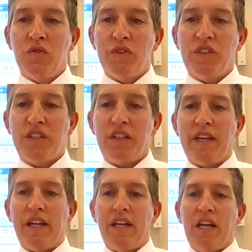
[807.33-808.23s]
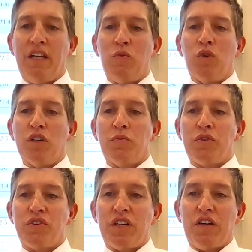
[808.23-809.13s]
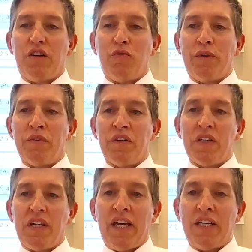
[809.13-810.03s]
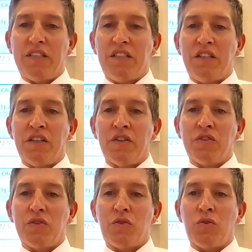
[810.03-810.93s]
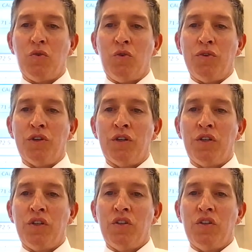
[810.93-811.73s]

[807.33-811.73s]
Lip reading: we see that 81% of women 18 years or older